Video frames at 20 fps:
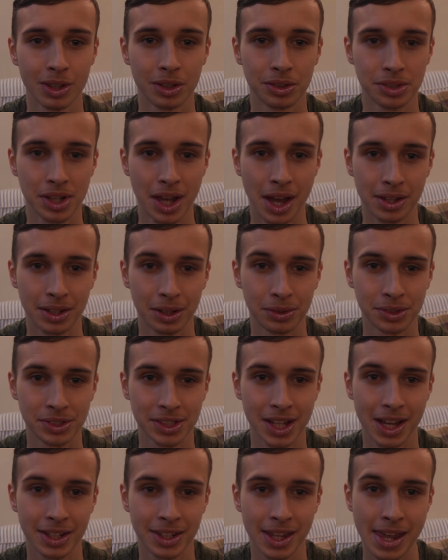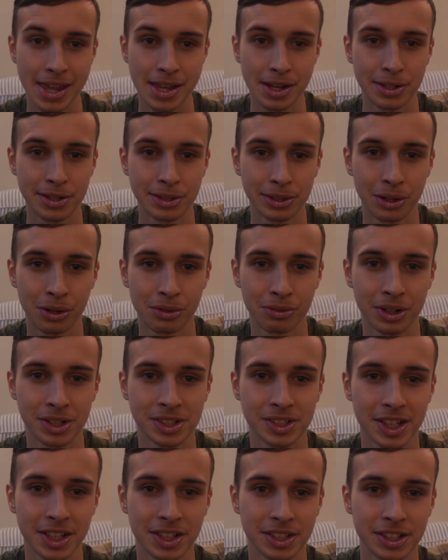So yeah, that was Saturday, good long
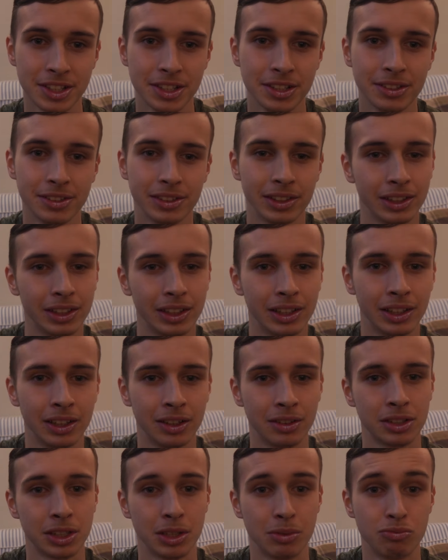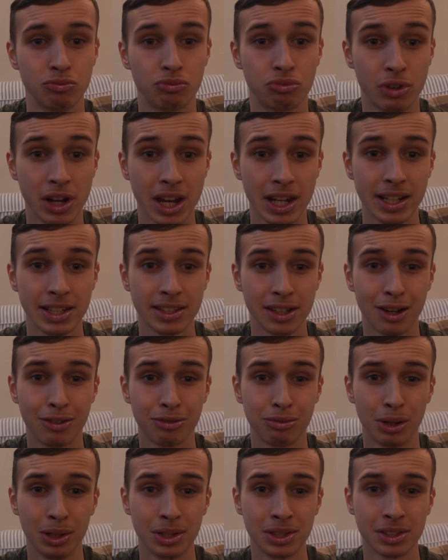run session. Some really
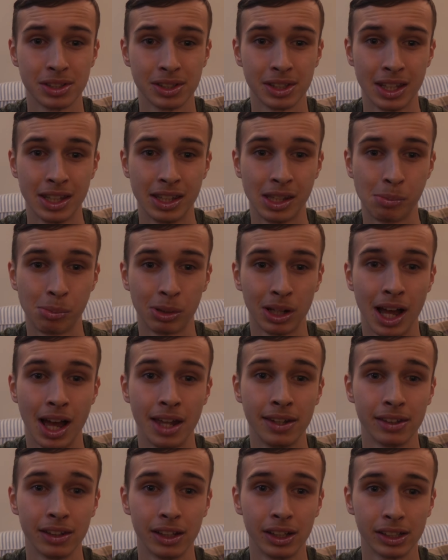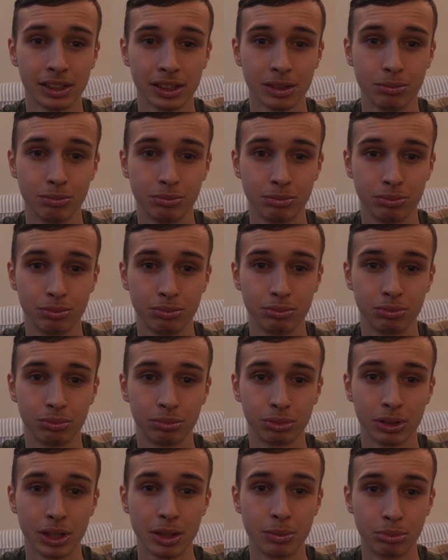tough ones in the plan, like some
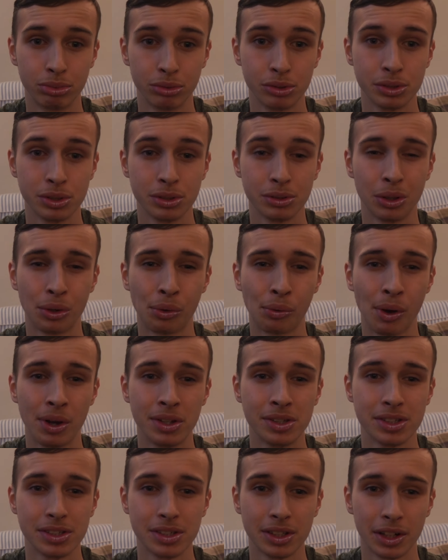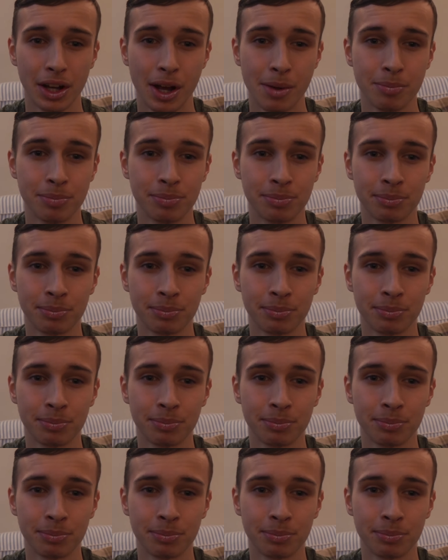pretty brutal long runs to come.